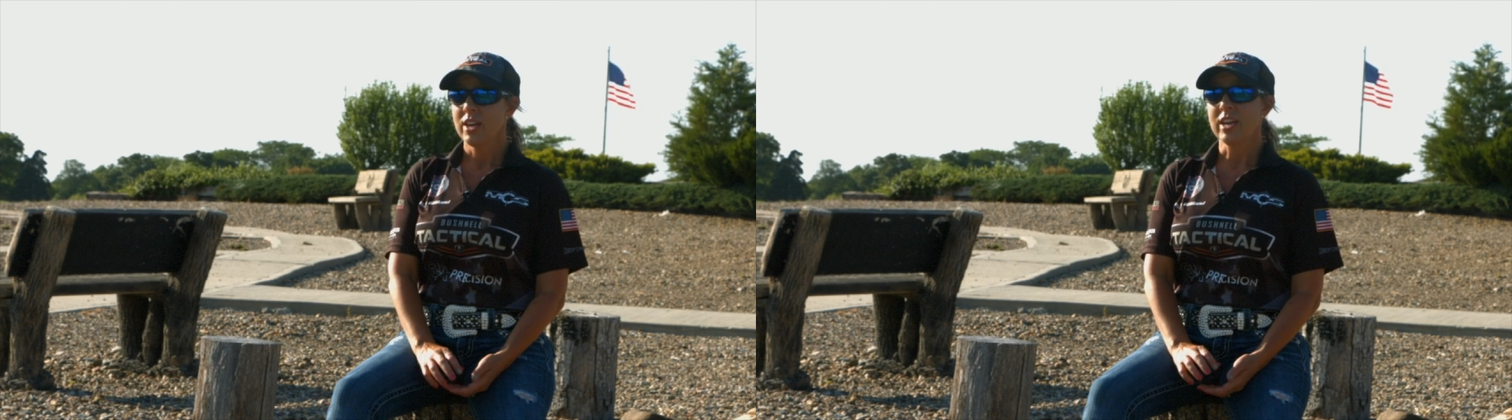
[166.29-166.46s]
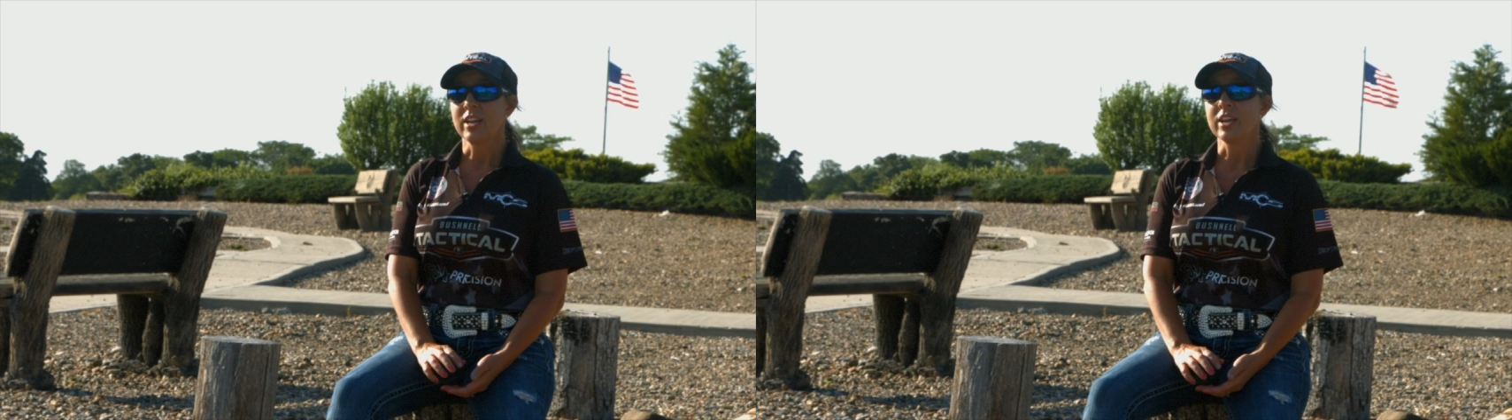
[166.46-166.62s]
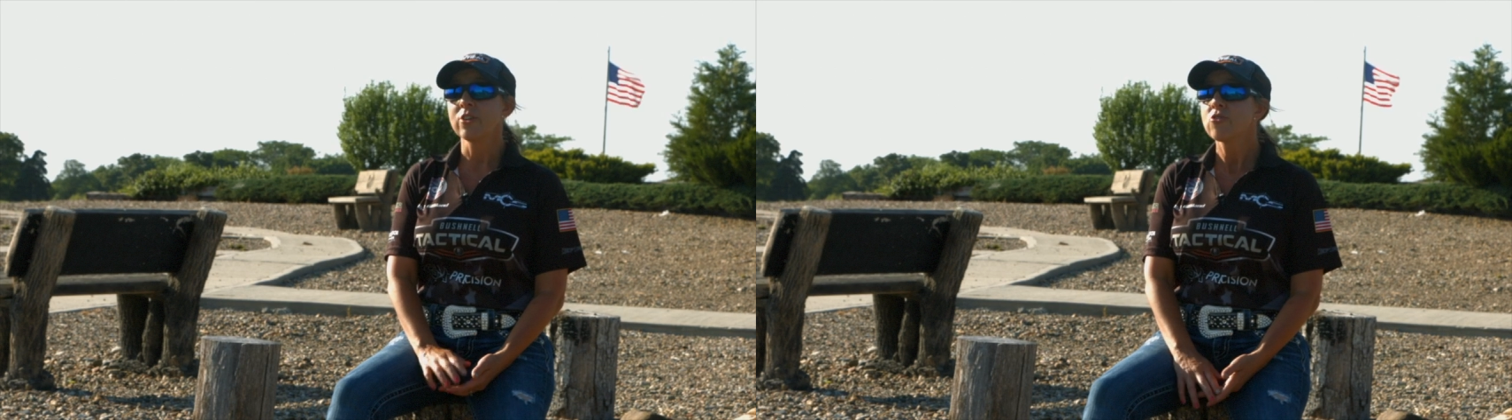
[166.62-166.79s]

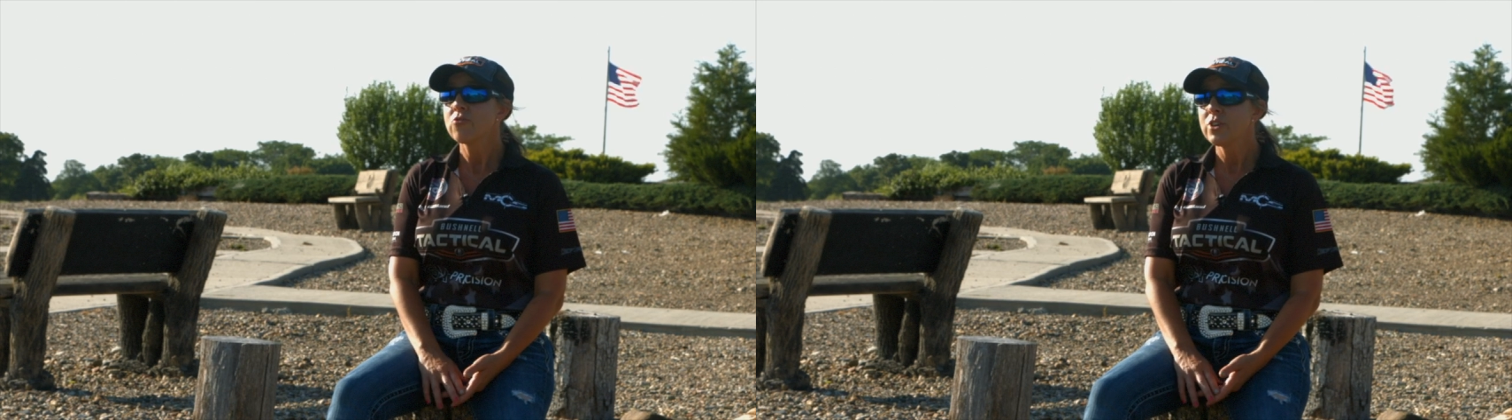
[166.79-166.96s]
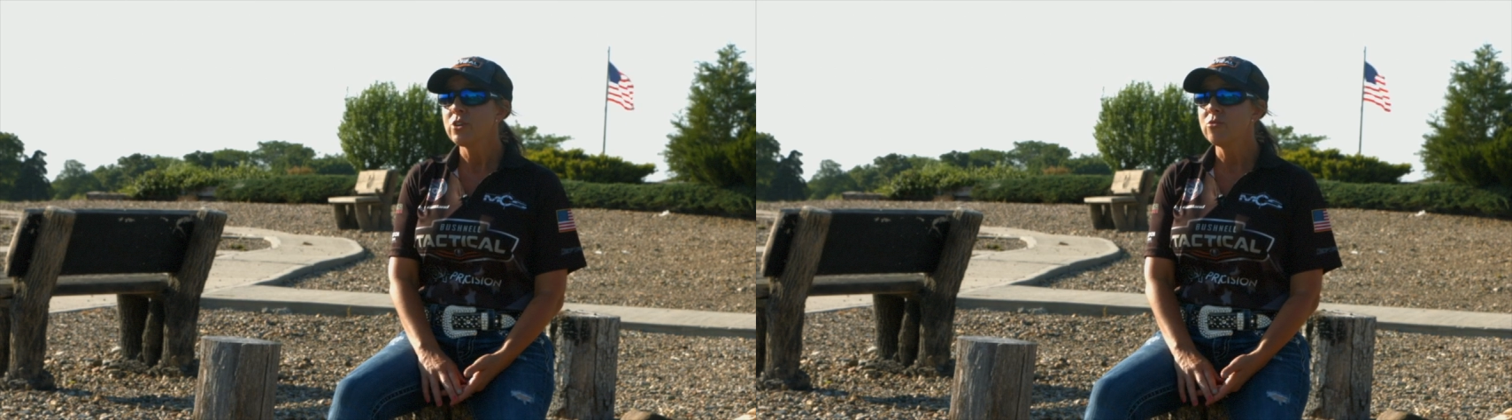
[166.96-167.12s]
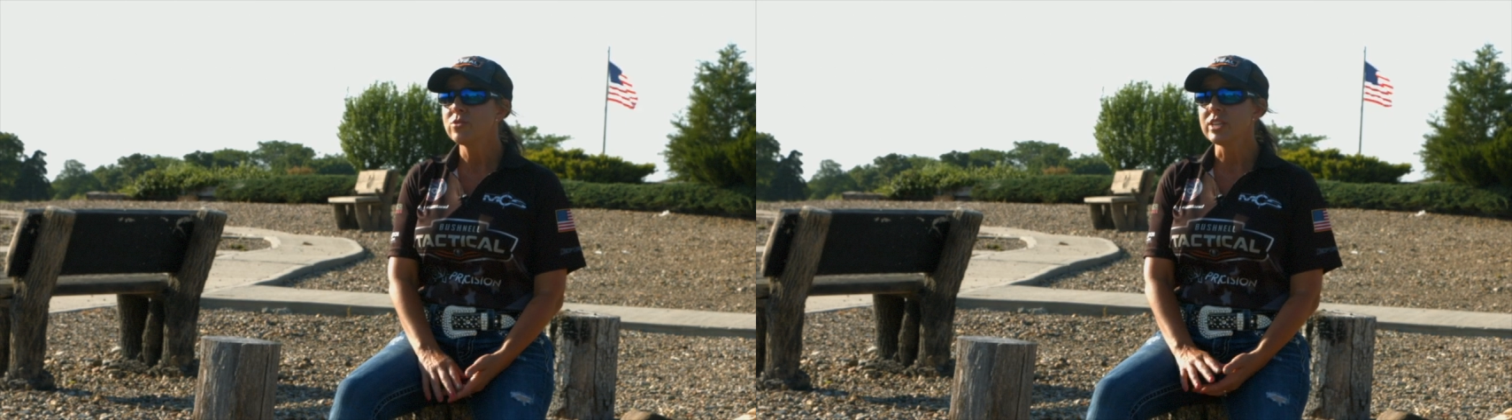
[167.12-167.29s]
in
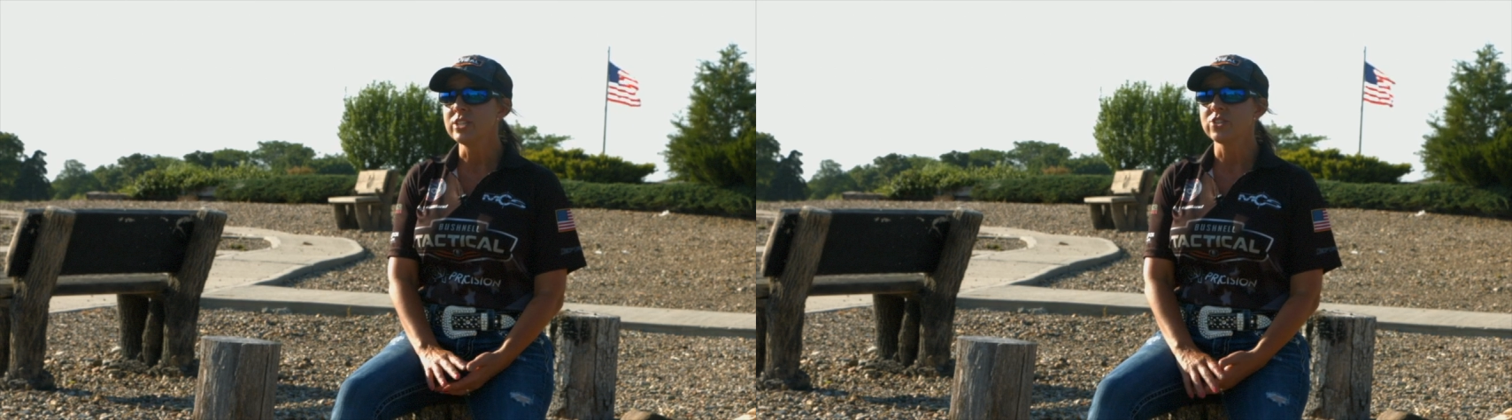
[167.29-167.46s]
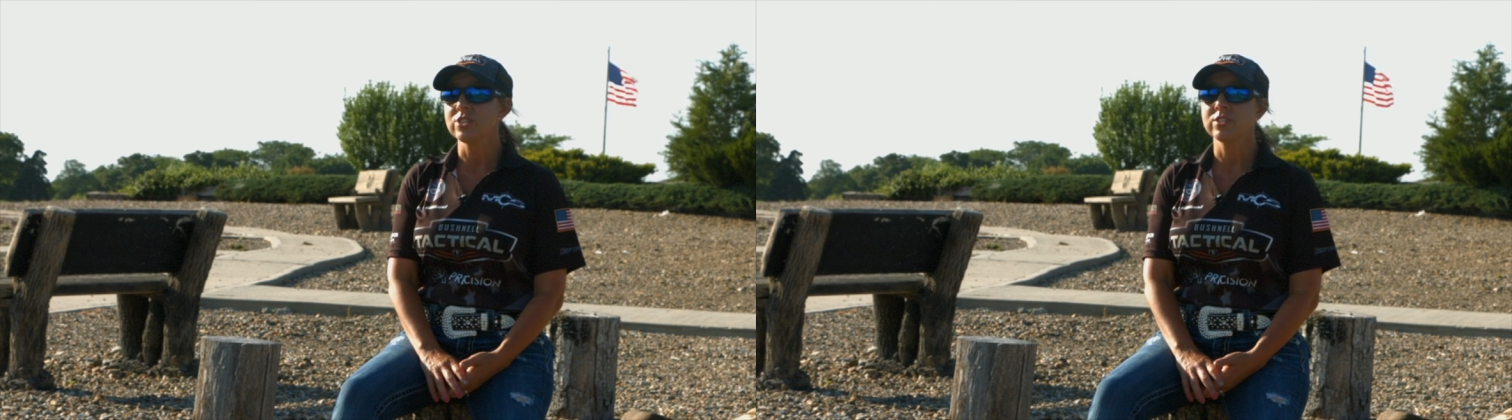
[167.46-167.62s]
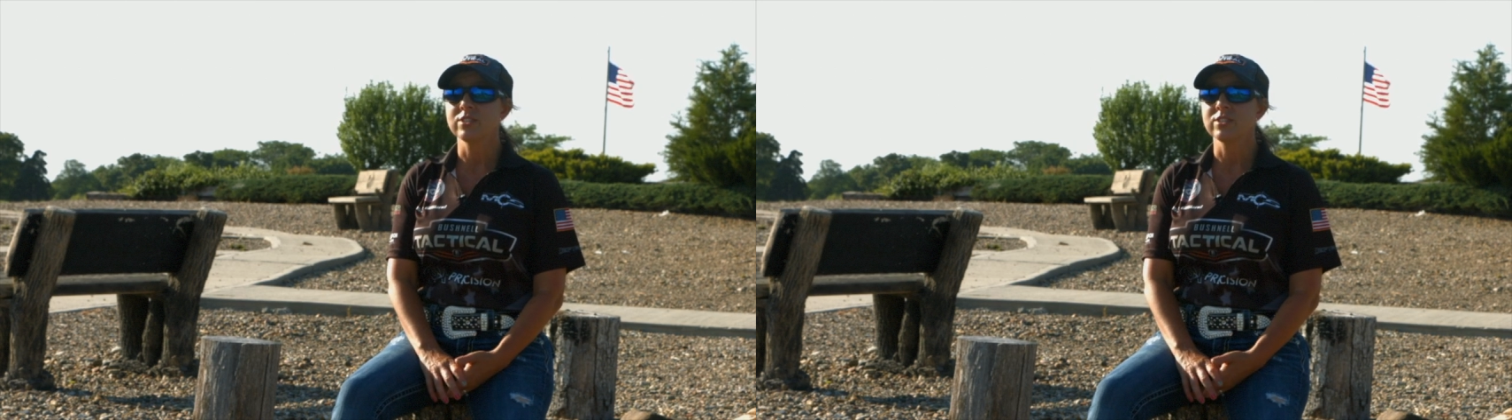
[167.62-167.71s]
interviews and just